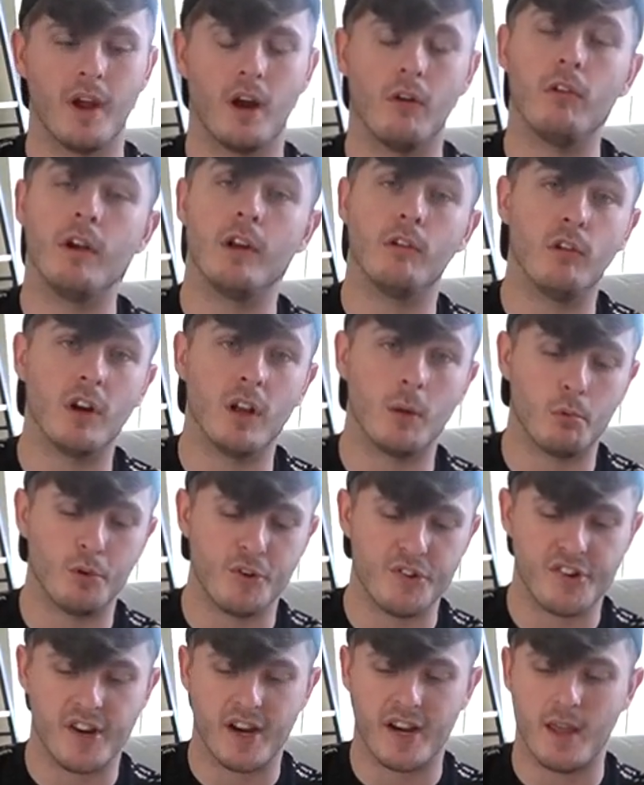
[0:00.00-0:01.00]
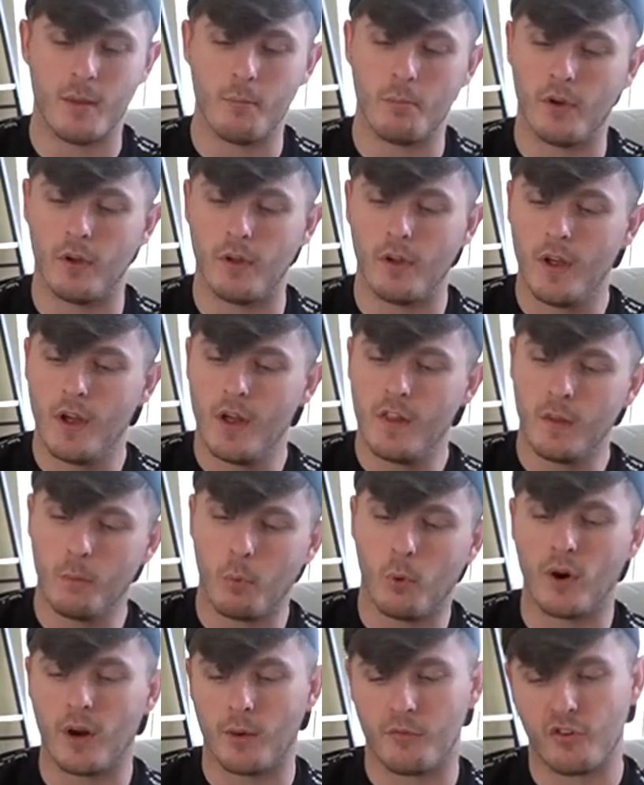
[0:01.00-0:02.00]
I really, really appreciate it. But the
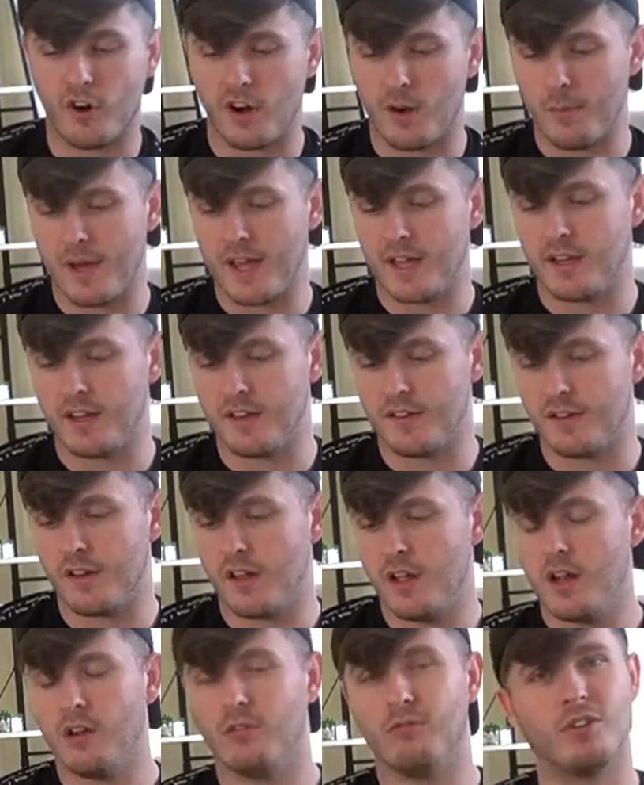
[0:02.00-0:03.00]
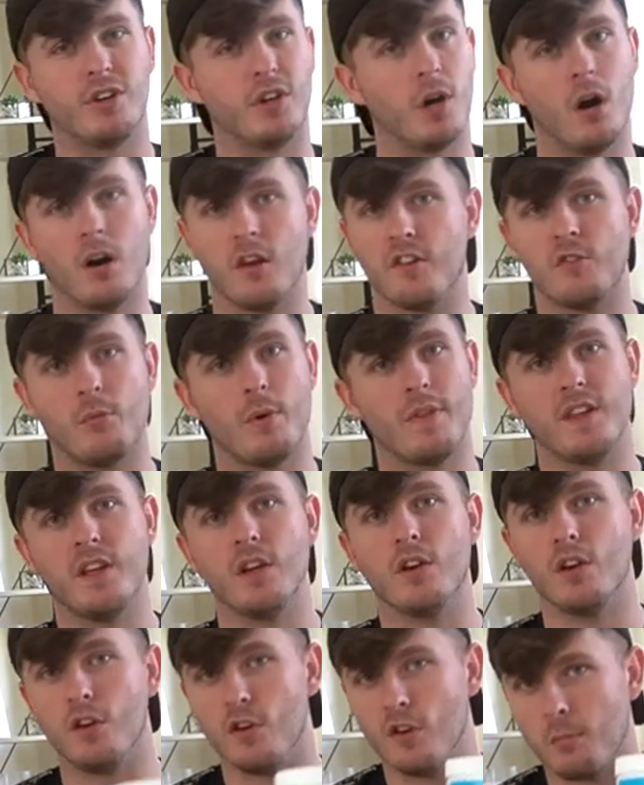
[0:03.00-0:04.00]
point I'm trying to make is, regardless of whether
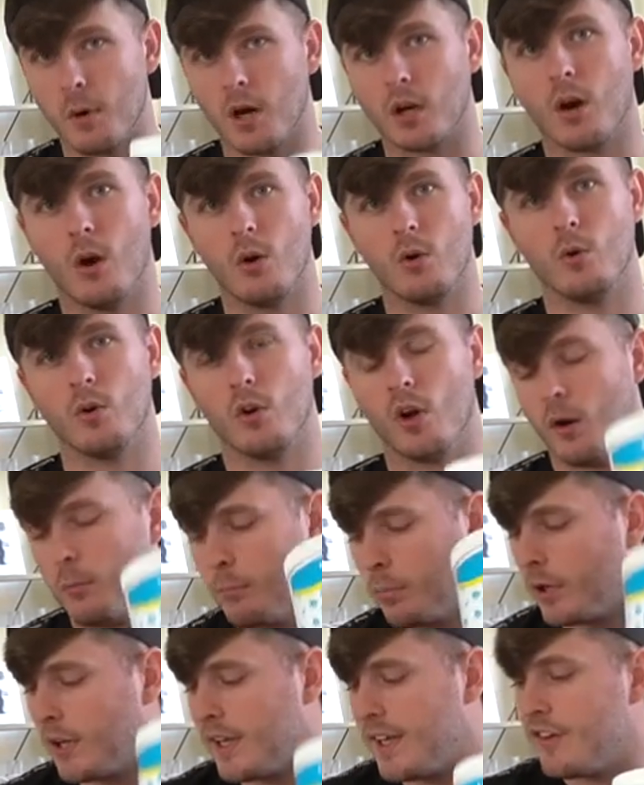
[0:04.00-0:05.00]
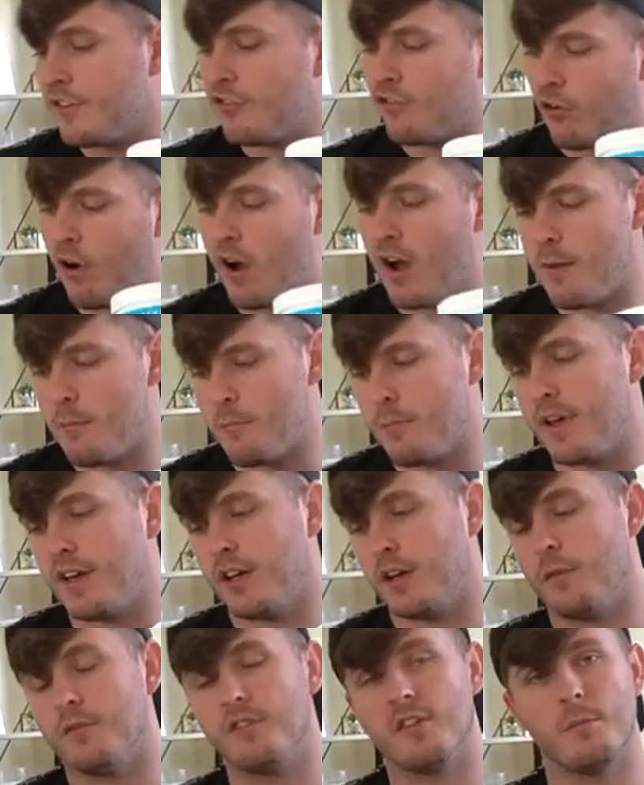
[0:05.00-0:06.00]
you can use my code or not, please try and
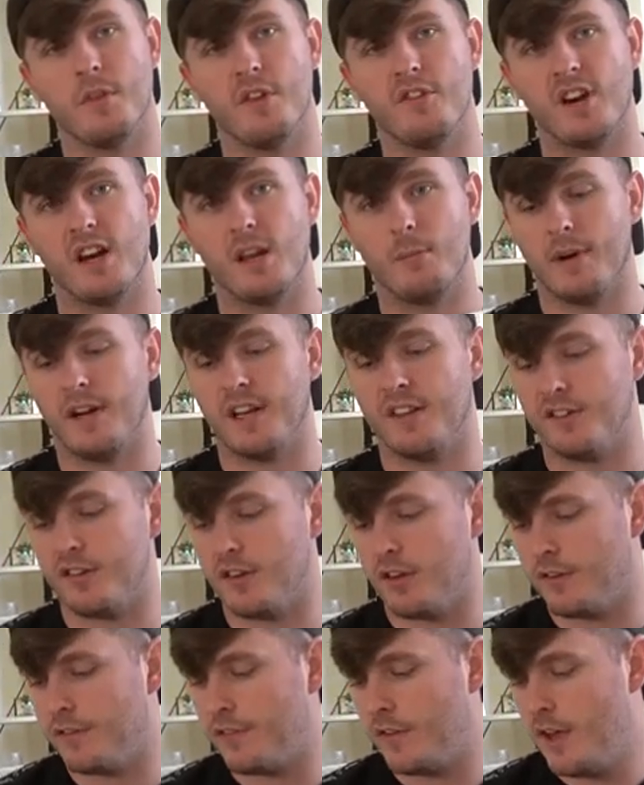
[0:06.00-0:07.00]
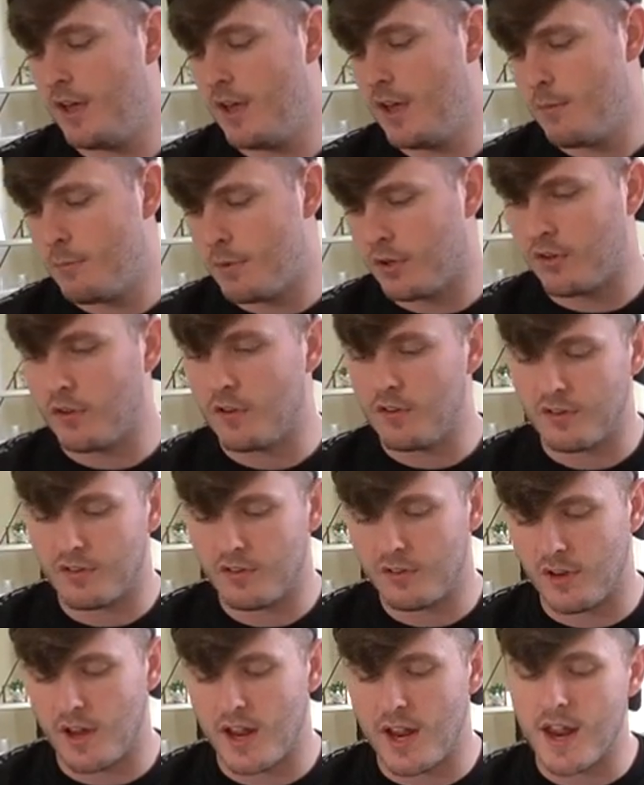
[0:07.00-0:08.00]
pick up some of the Jelly Belly stuff,
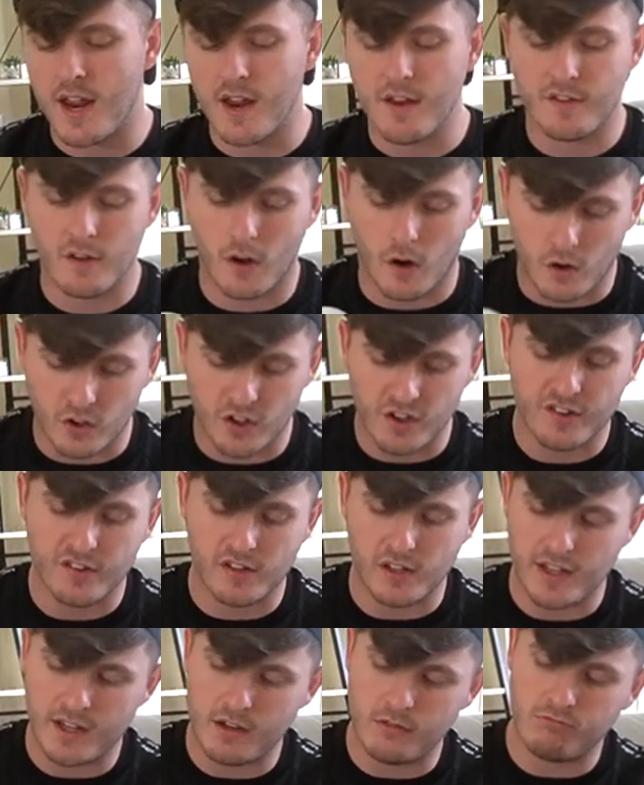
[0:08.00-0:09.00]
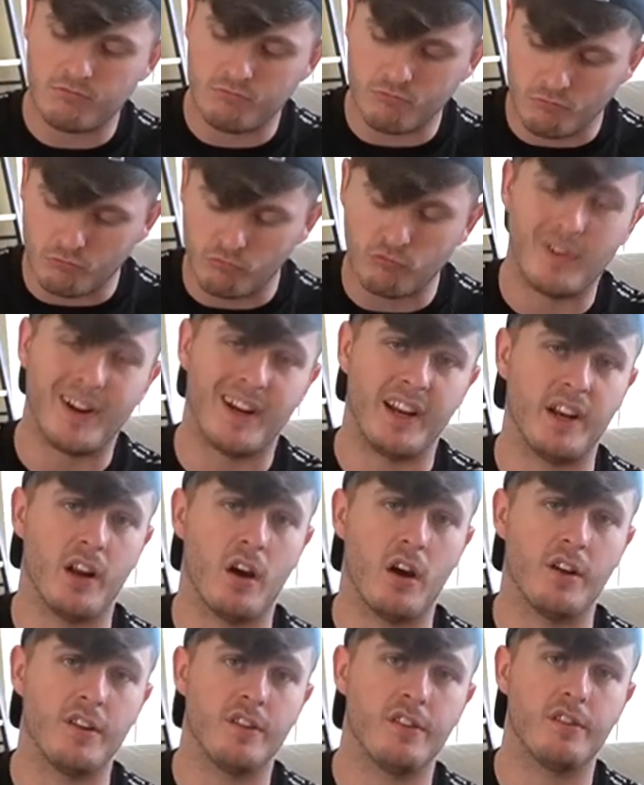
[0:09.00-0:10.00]
because it's honestly really
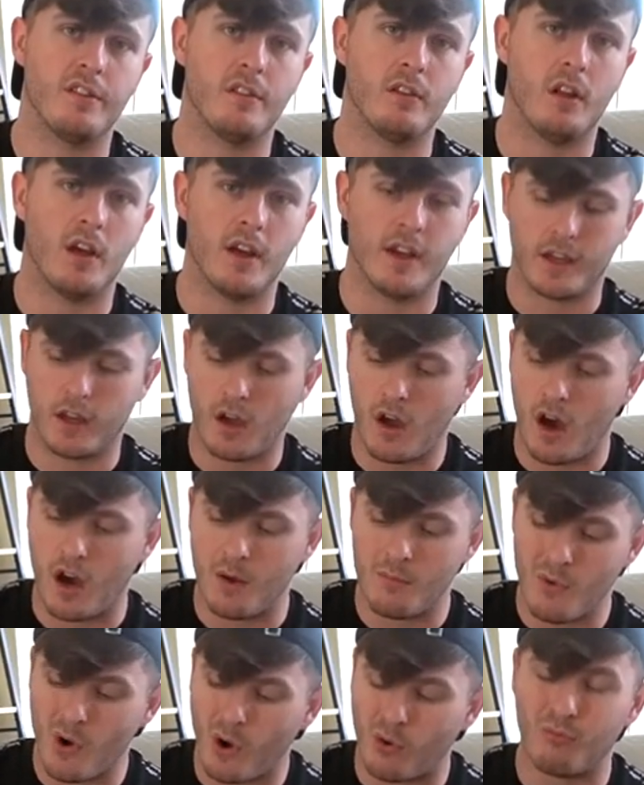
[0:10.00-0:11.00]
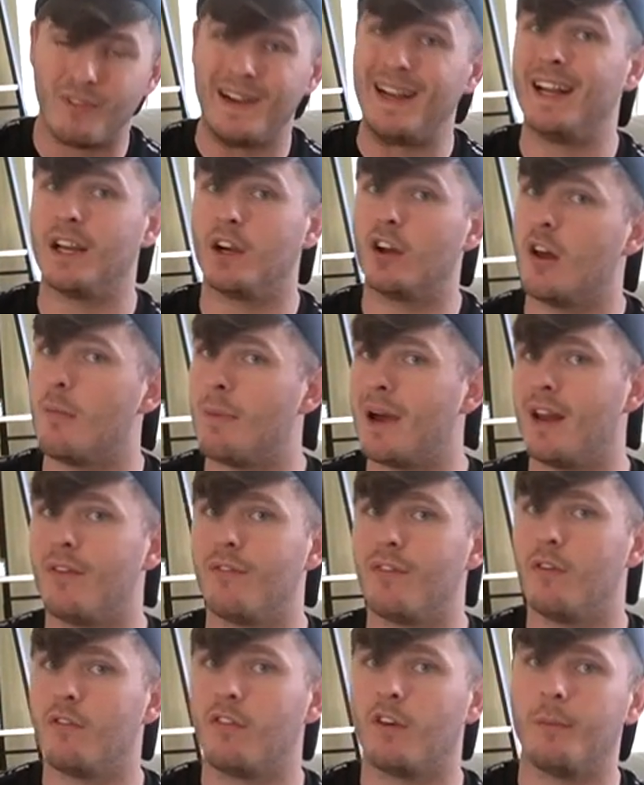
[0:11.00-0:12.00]
nice. Like, I'm not really gonna
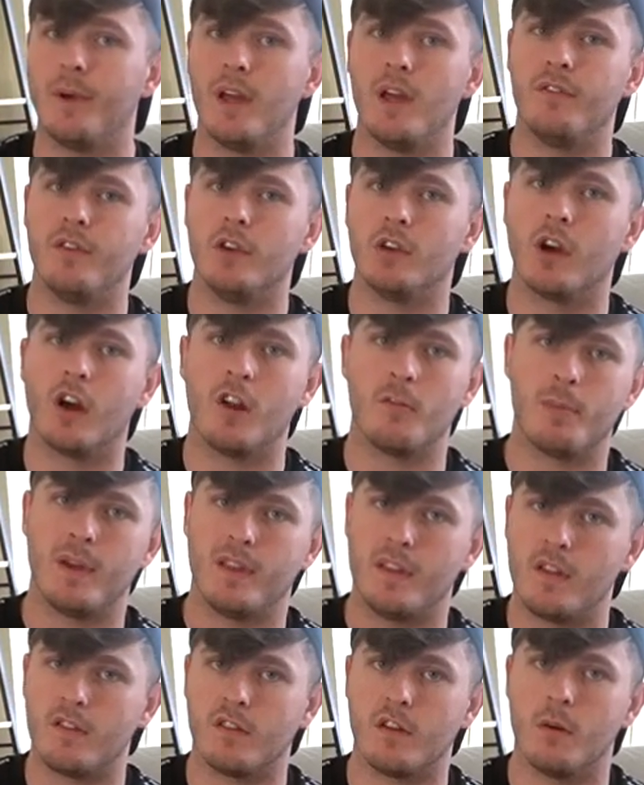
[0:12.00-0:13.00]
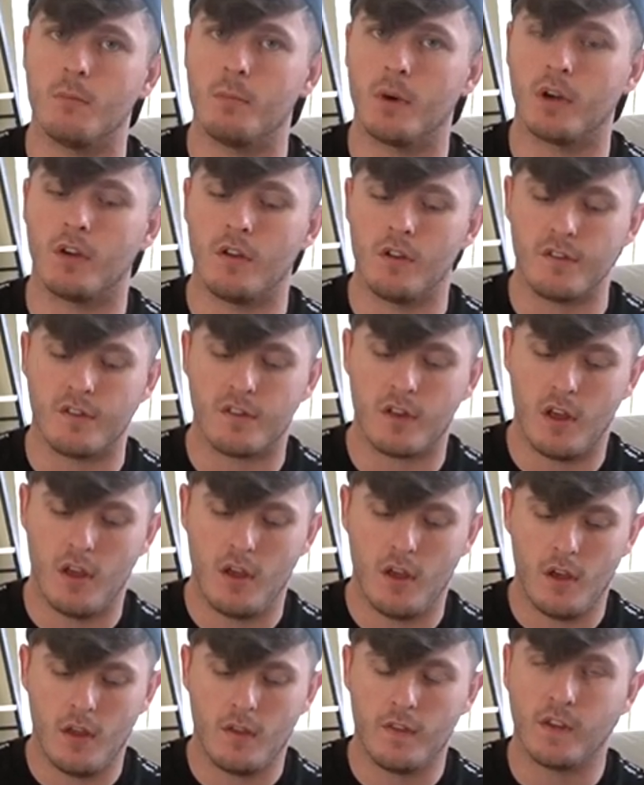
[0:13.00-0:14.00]
benefit from it if you guys pick this up, because
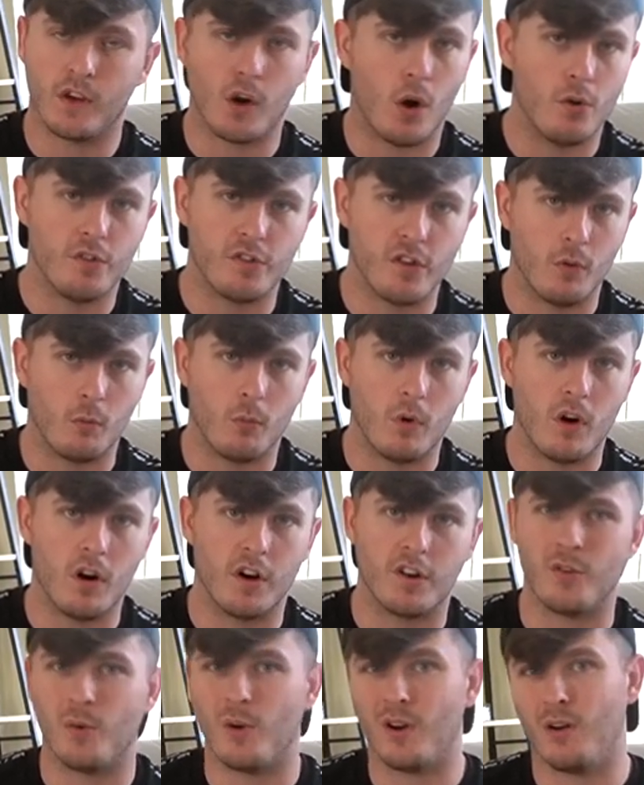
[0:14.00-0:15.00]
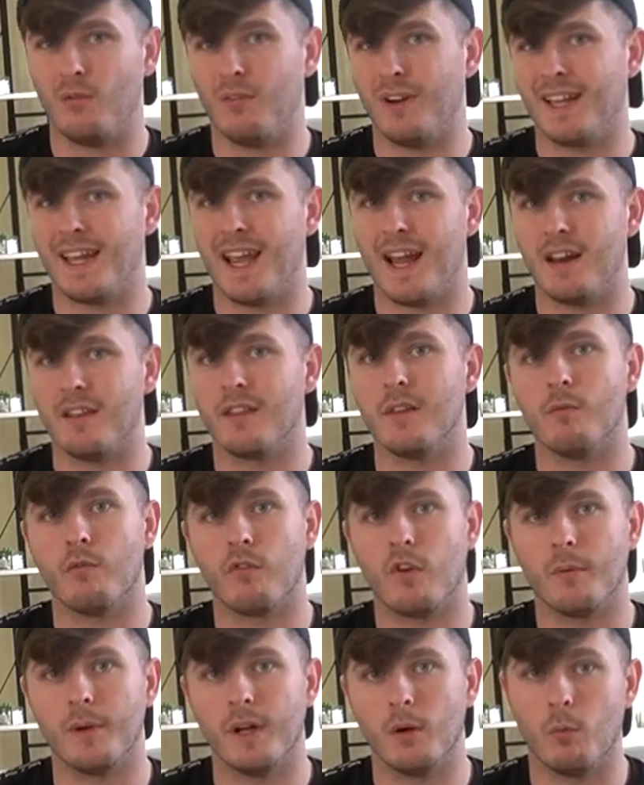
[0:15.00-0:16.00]
the codes don't work, so I don't really get anything
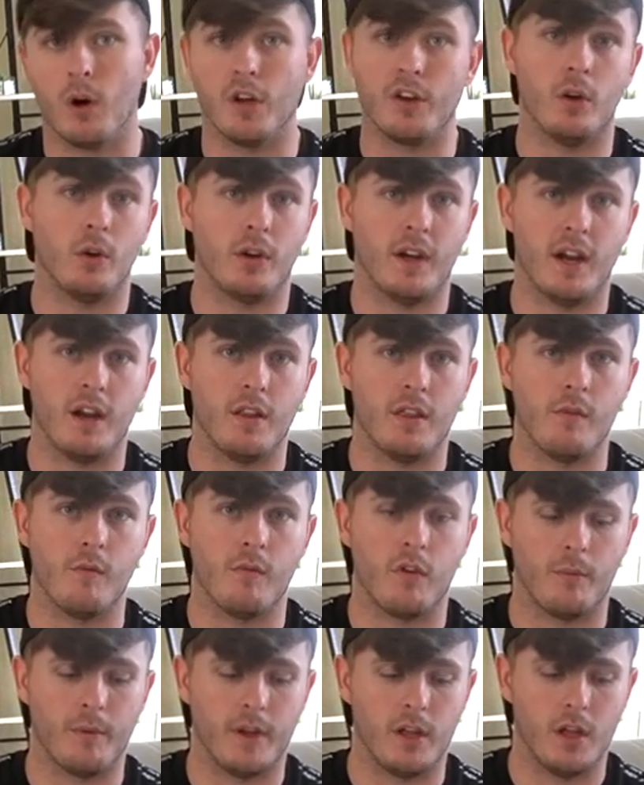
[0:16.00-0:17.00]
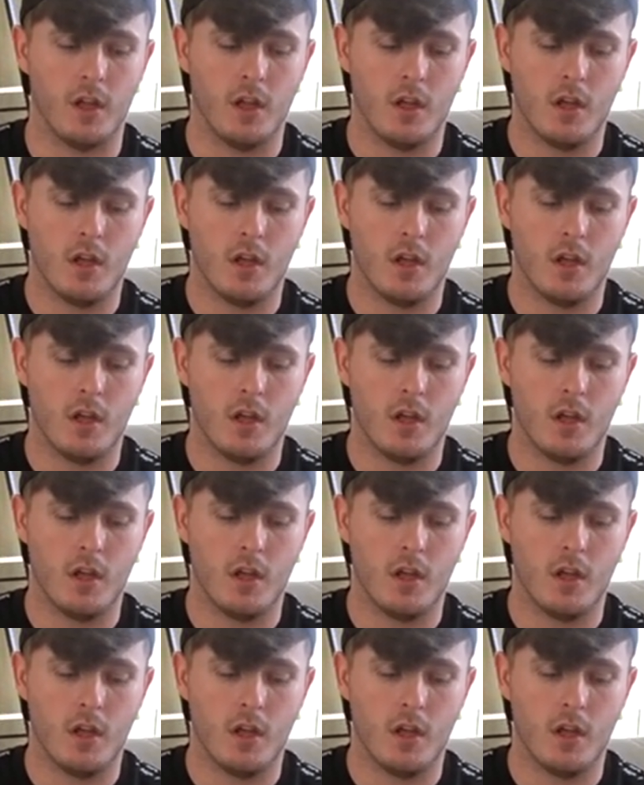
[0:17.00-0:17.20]
from it. Well, I don't get anything from it.